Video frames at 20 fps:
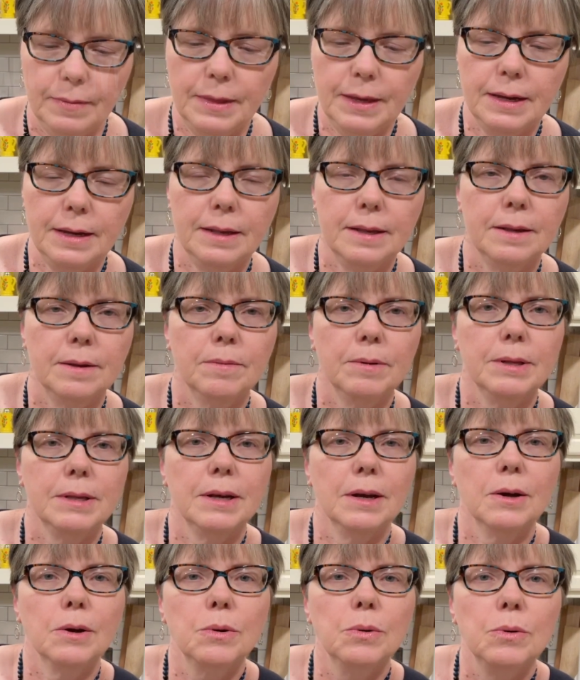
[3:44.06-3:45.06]
This was
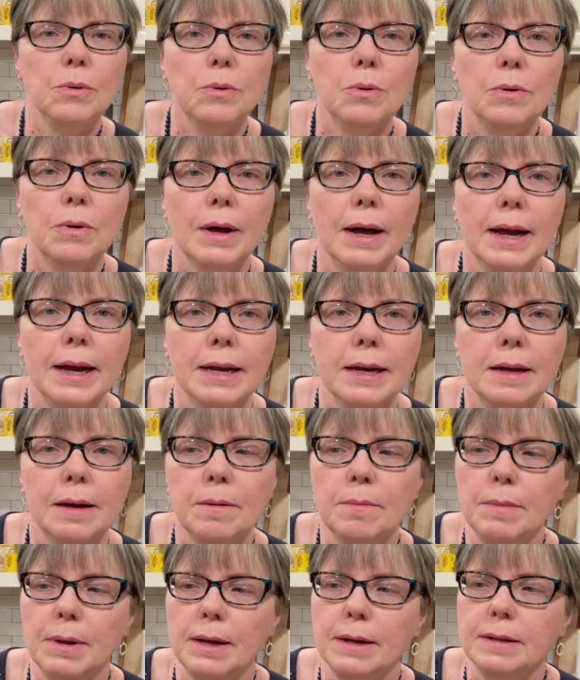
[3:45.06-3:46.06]
a cool
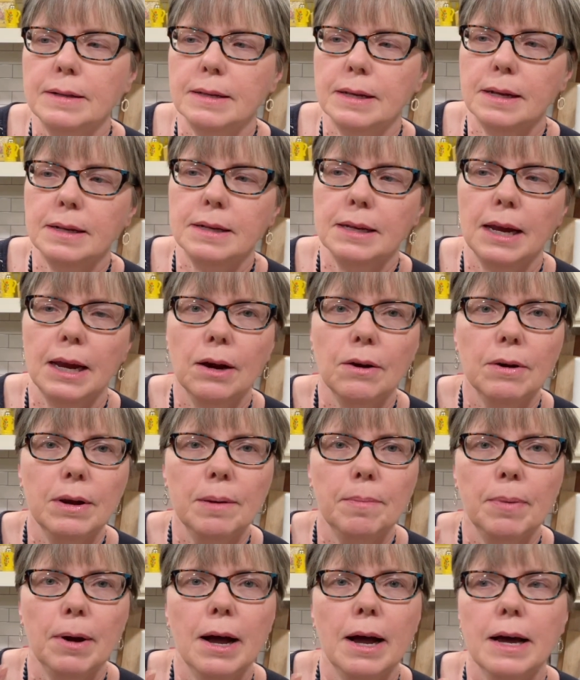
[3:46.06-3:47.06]
item. It says
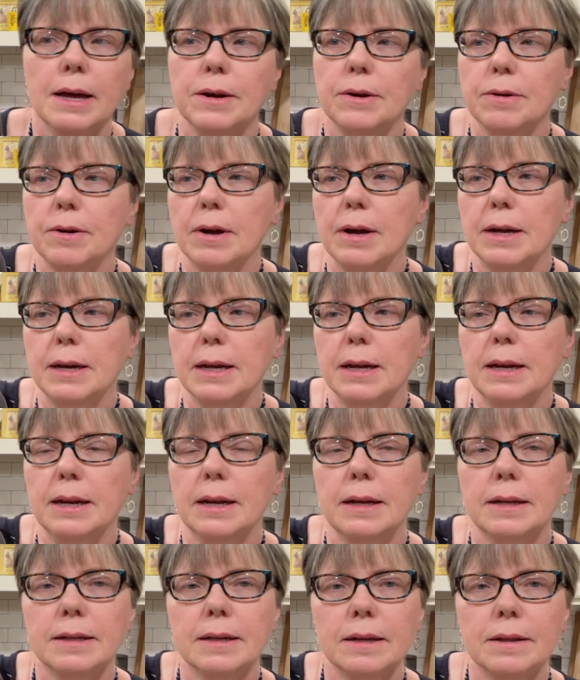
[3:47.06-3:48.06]
Harry Potter on it.
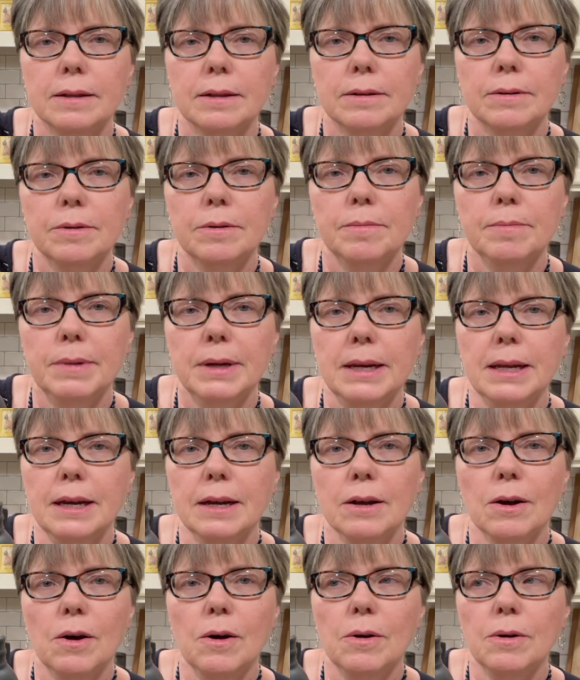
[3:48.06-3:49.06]
It's a little mini
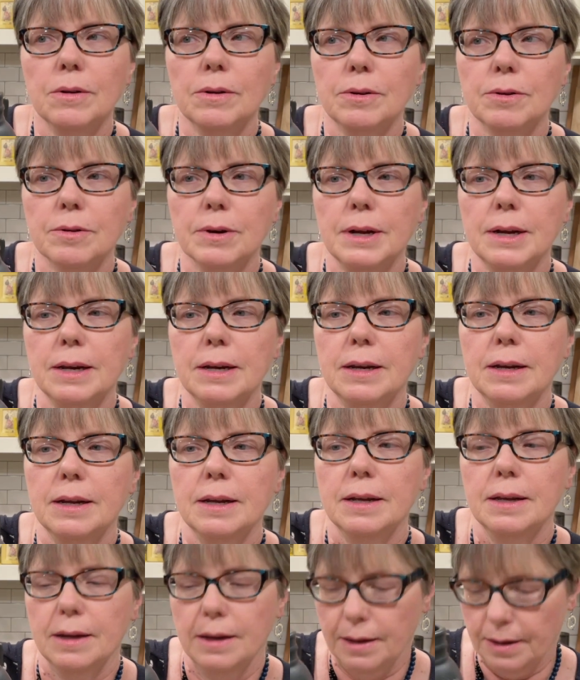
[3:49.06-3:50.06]
cauldron
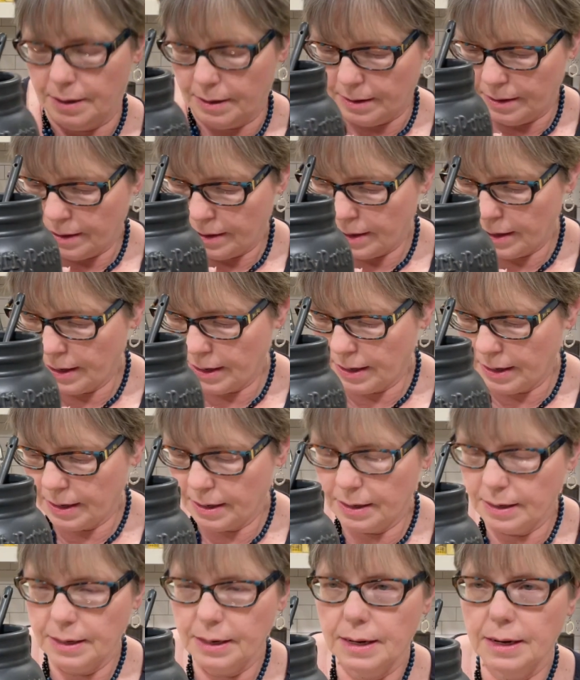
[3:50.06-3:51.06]

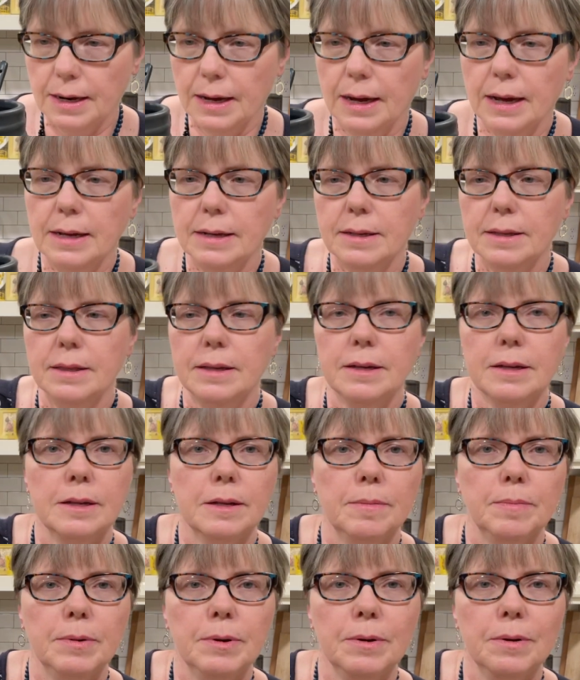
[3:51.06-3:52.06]
and it has the
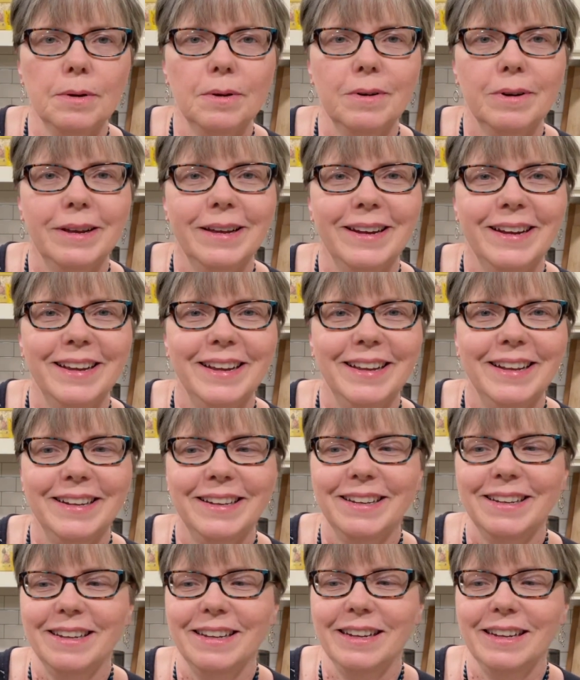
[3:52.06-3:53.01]
spoon in it.